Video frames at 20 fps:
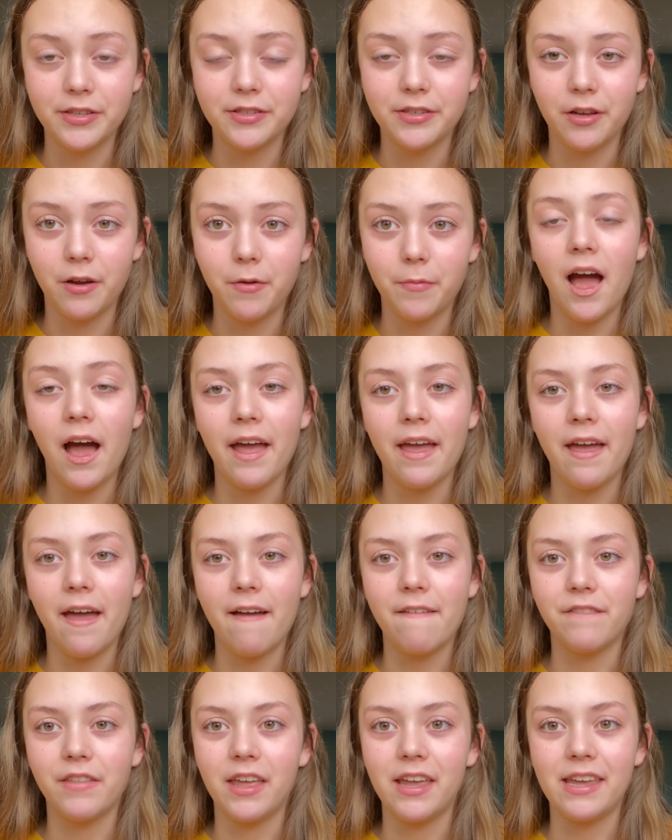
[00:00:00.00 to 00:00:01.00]
So I
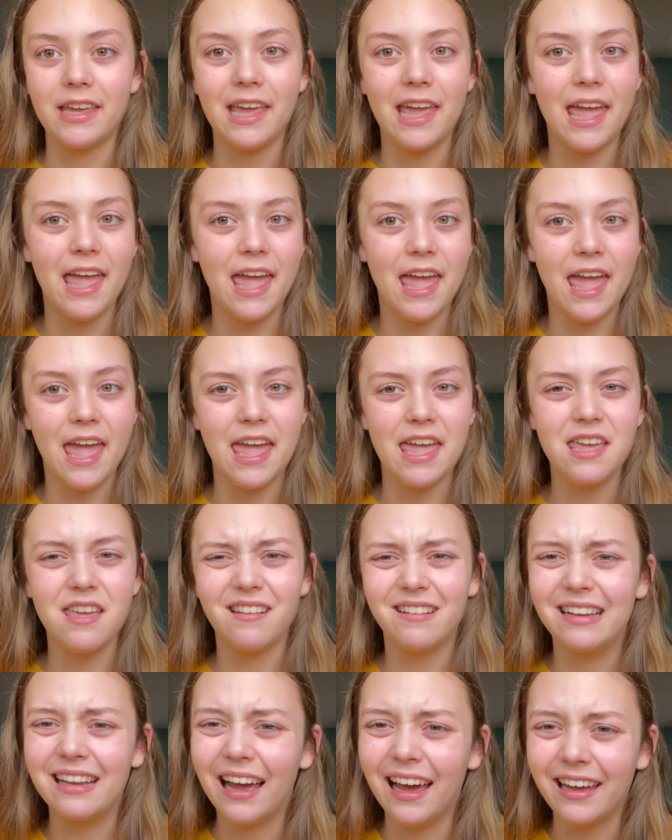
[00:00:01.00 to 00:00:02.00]
have like
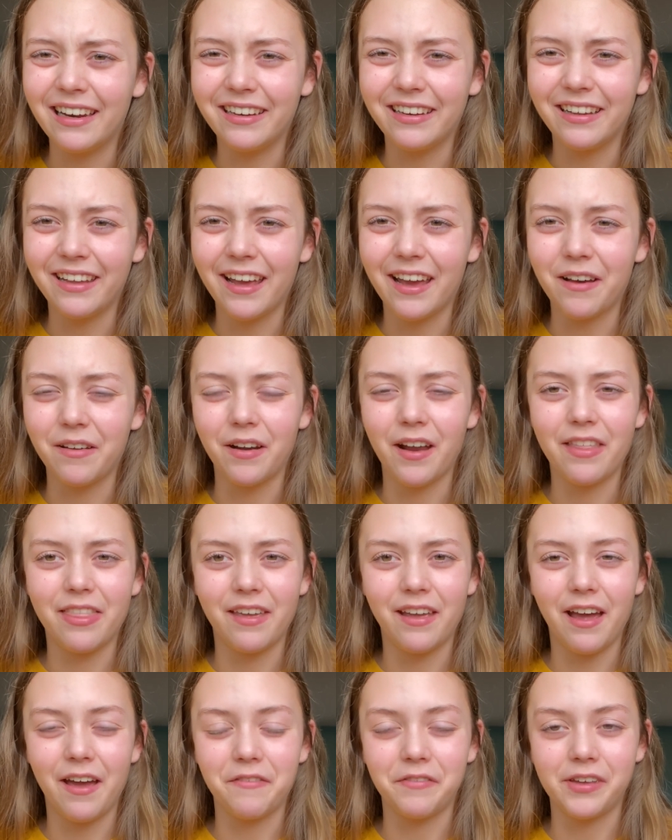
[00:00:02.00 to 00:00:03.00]
8, I didn't count, I
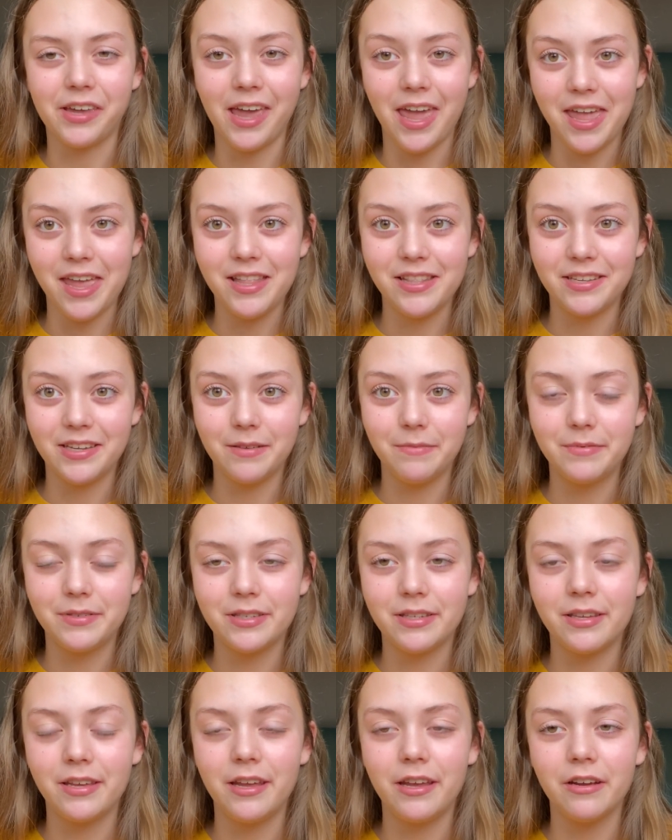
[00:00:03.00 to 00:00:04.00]
think I have like 8
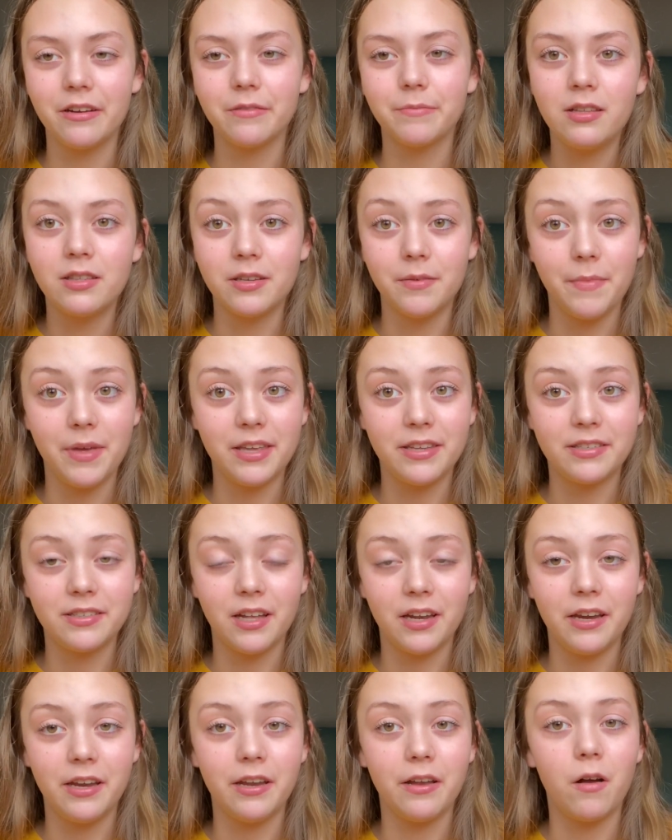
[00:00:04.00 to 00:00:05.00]
tips here to make
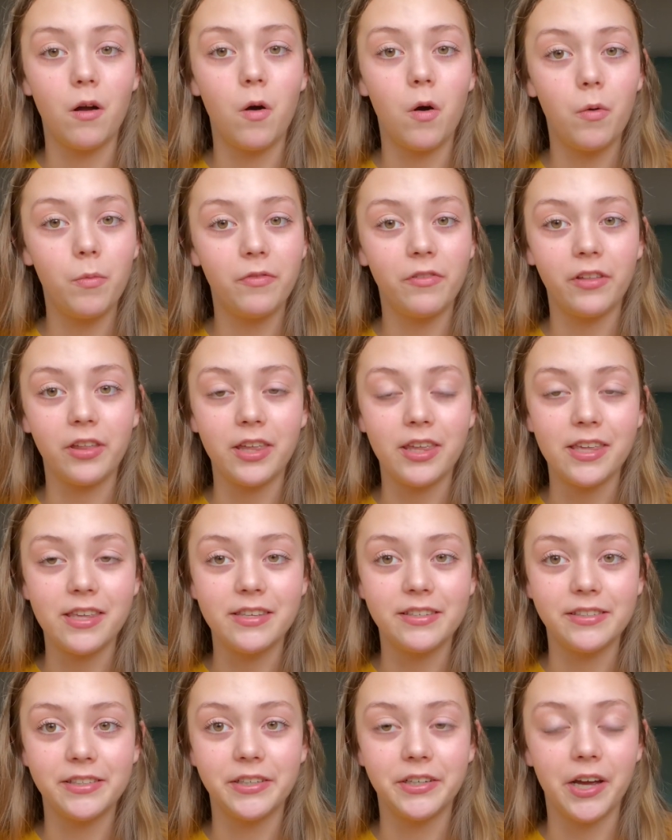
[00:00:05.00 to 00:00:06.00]
studying hopefully
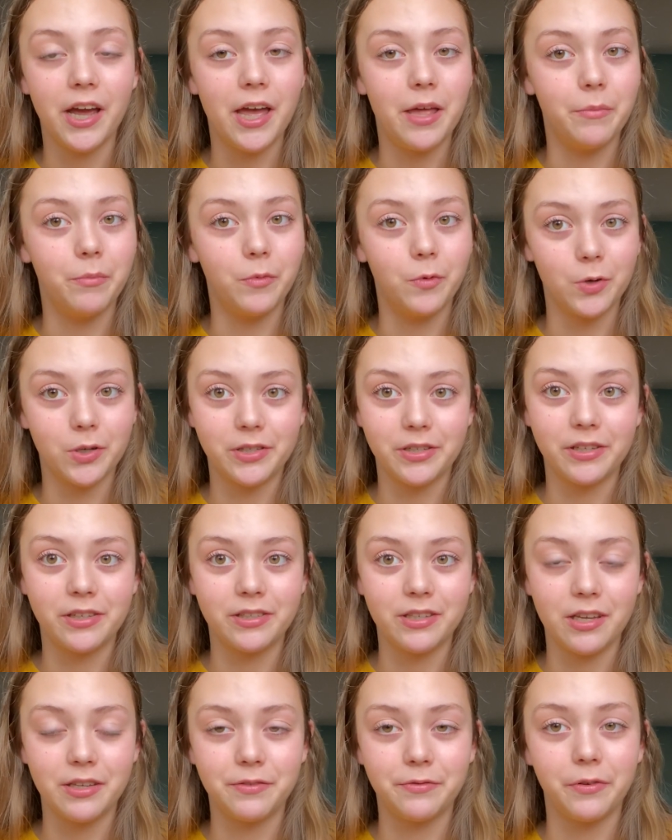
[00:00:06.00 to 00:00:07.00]
easier and more
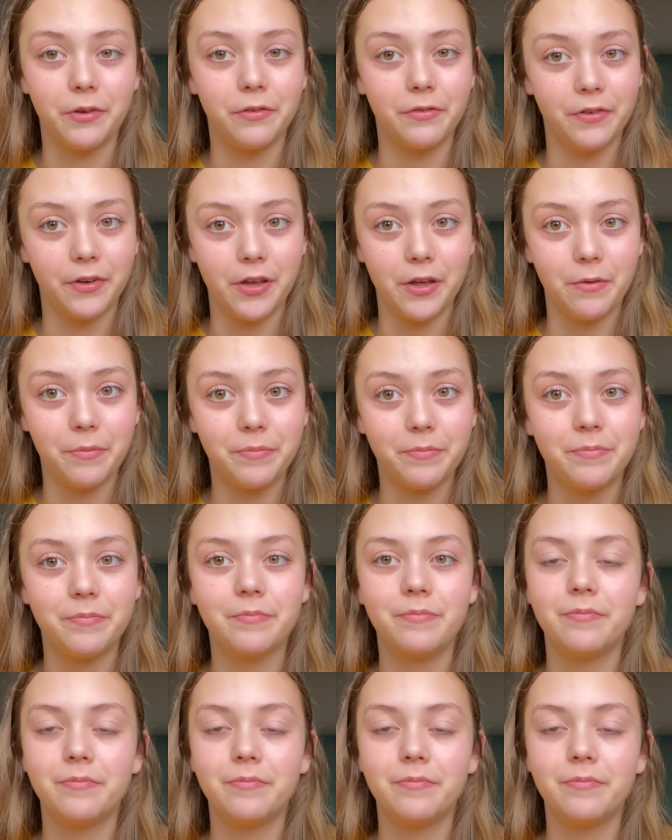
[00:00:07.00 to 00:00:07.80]
successful for you.